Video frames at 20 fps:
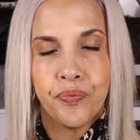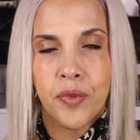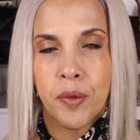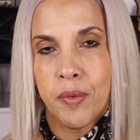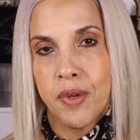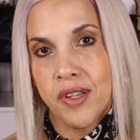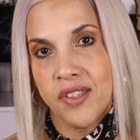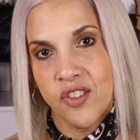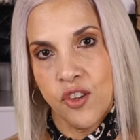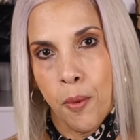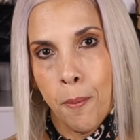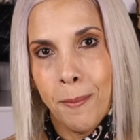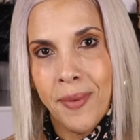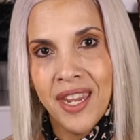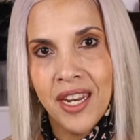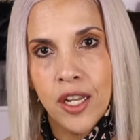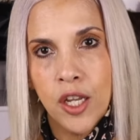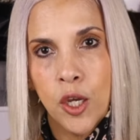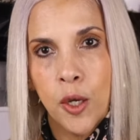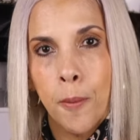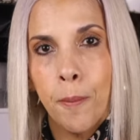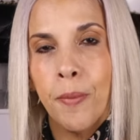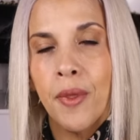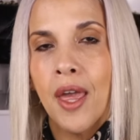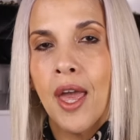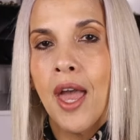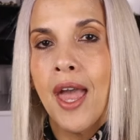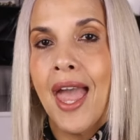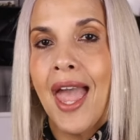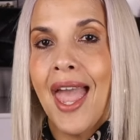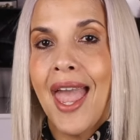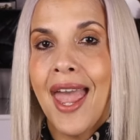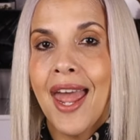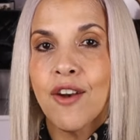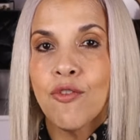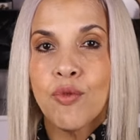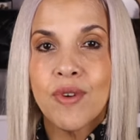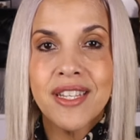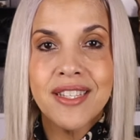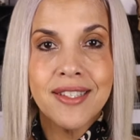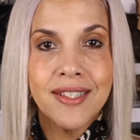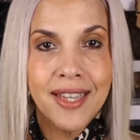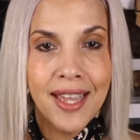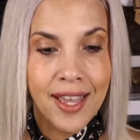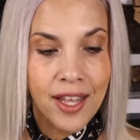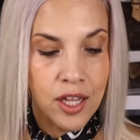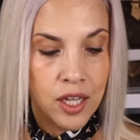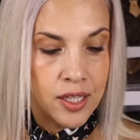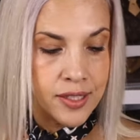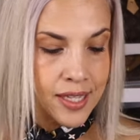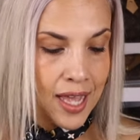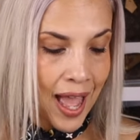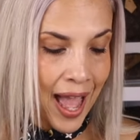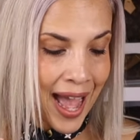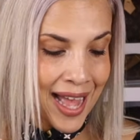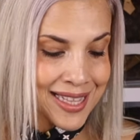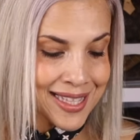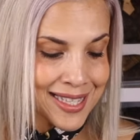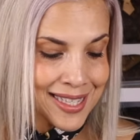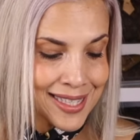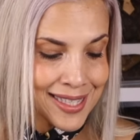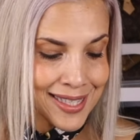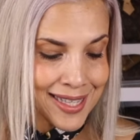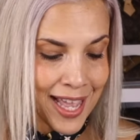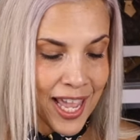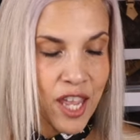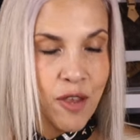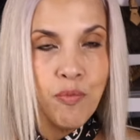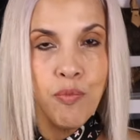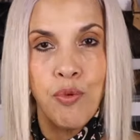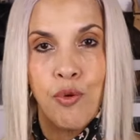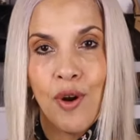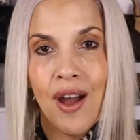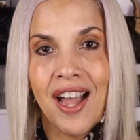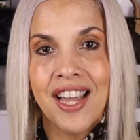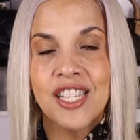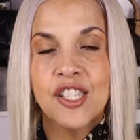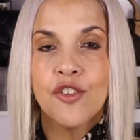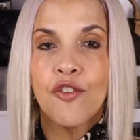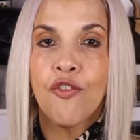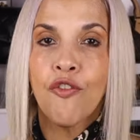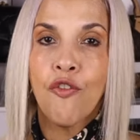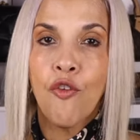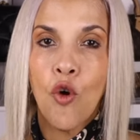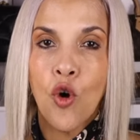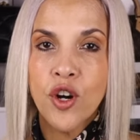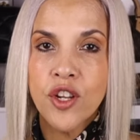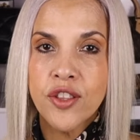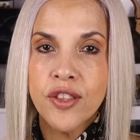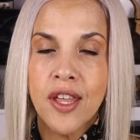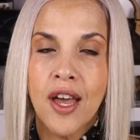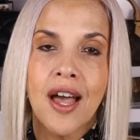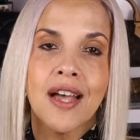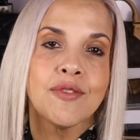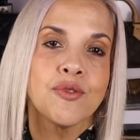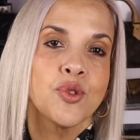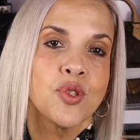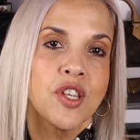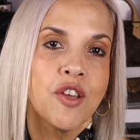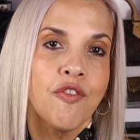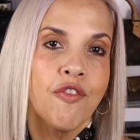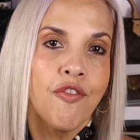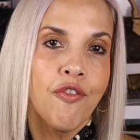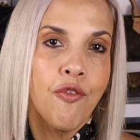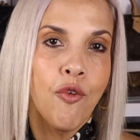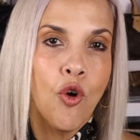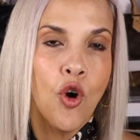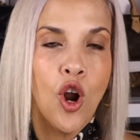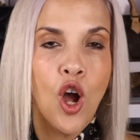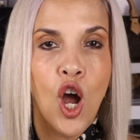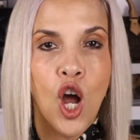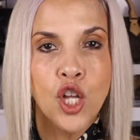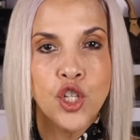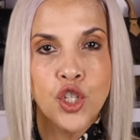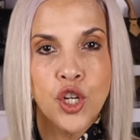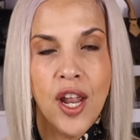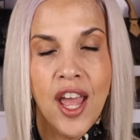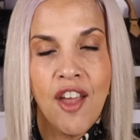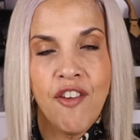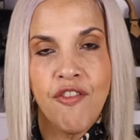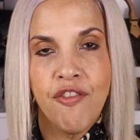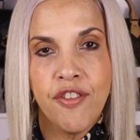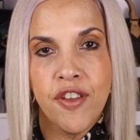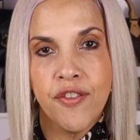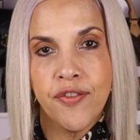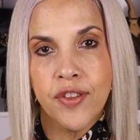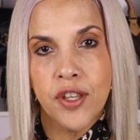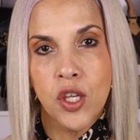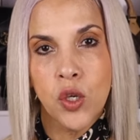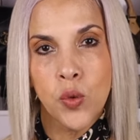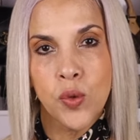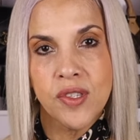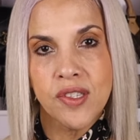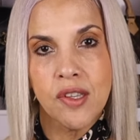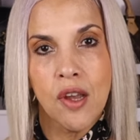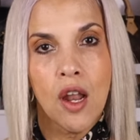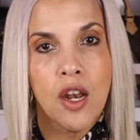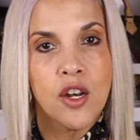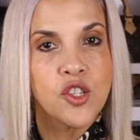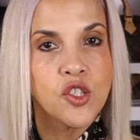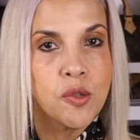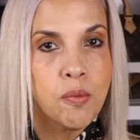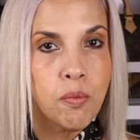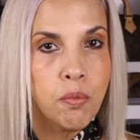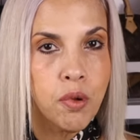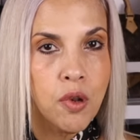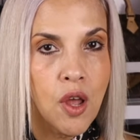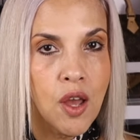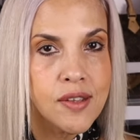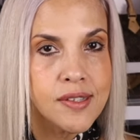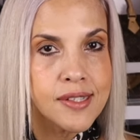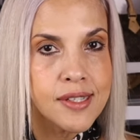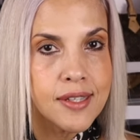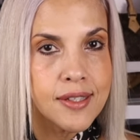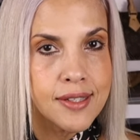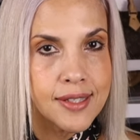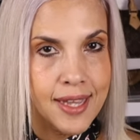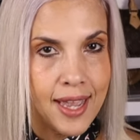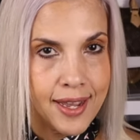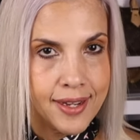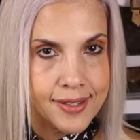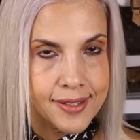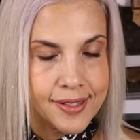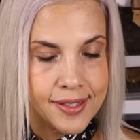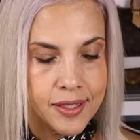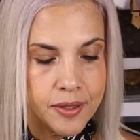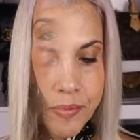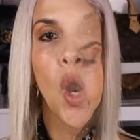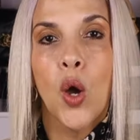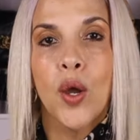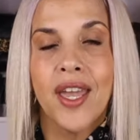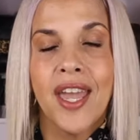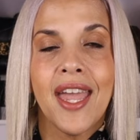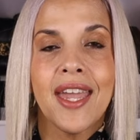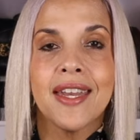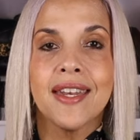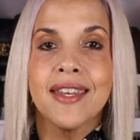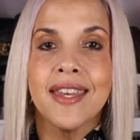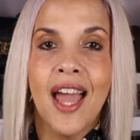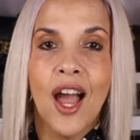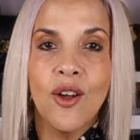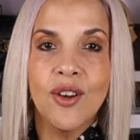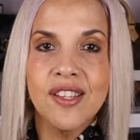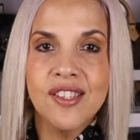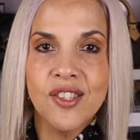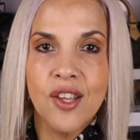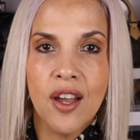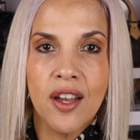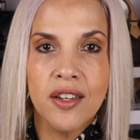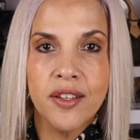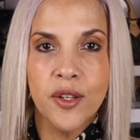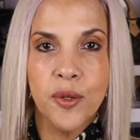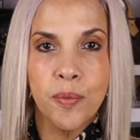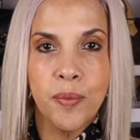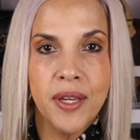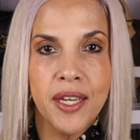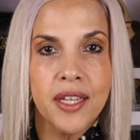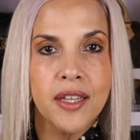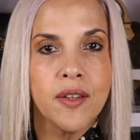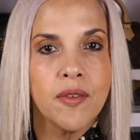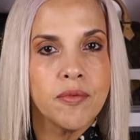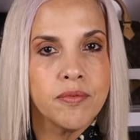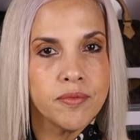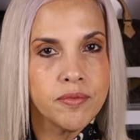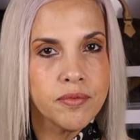because they're medium, and retailed at the same price, $4,450 US dollars plus tax. Okay, now let's talk a little bit